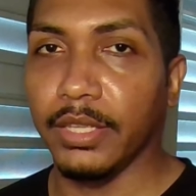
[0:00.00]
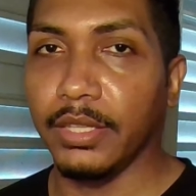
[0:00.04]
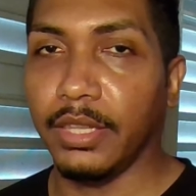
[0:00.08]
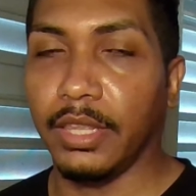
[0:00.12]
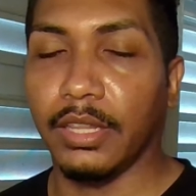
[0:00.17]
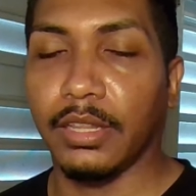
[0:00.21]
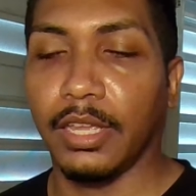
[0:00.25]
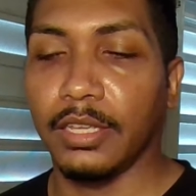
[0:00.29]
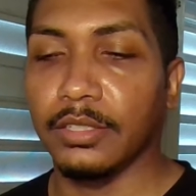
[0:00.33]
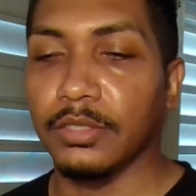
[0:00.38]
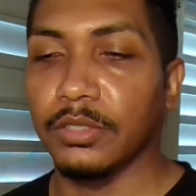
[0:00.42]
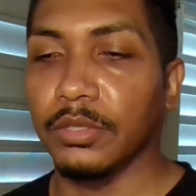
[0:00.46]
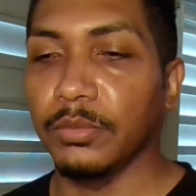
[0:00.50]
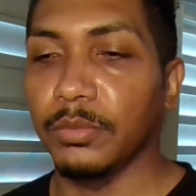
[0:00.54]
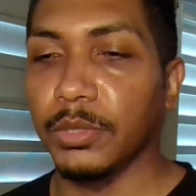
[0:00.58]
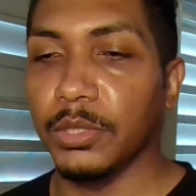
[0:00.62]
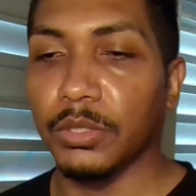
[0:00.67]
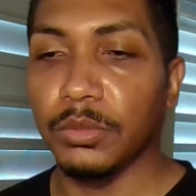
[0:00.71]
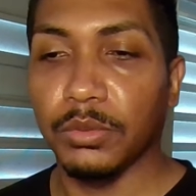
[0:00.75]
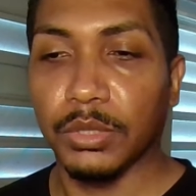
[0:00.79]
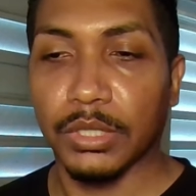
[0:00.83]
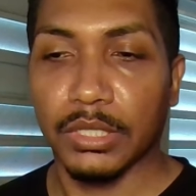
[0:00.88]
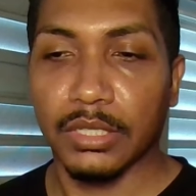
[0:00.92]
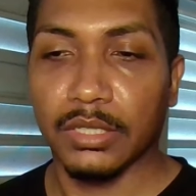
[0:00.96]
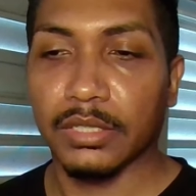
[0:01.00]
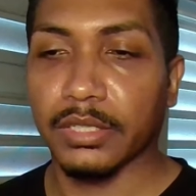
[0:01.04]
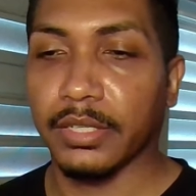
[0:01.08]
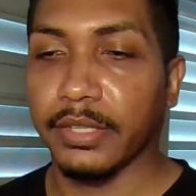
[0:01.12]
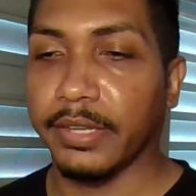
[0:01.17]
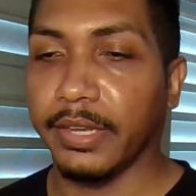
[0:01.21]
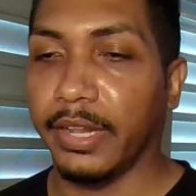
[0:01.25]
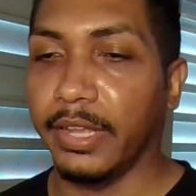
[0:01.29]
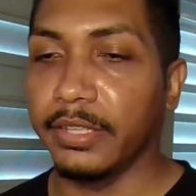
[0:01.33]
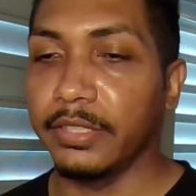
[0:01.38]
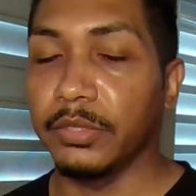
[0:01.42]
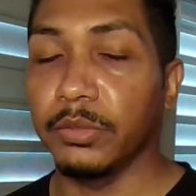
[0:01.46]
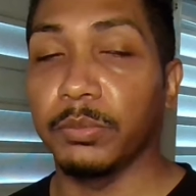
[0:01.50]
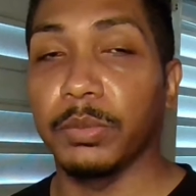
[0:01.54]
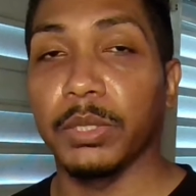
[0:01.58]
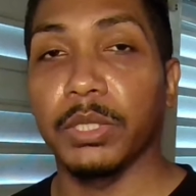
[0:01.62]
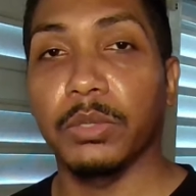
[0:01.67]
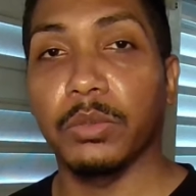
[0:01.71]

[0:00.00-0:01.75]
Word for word: They like to be unique, they like to be